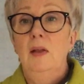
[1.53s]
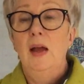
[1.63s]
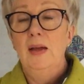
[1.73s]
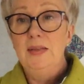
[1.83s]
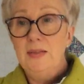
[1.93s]

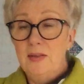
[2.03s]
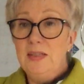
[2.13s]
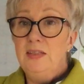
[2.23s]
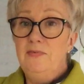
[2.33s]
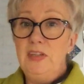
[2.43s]
Hi, so
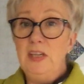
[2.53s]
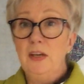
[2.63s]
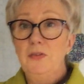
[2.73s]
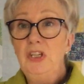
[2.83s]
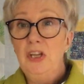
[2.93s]
this is
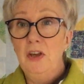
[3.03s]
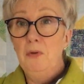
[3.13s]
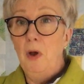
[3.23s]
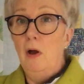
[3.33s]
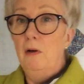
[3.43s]
video
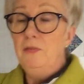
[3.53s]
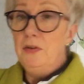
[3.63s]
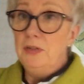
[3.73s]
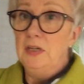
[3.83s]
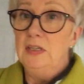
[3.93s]
2 of
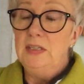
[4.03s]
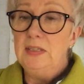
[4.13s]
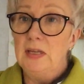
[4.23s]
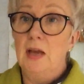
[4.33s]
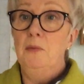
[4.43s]
using a
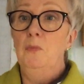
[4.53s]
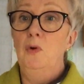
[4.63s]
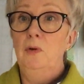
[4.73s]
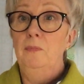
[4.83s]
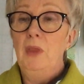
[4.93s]
design wall.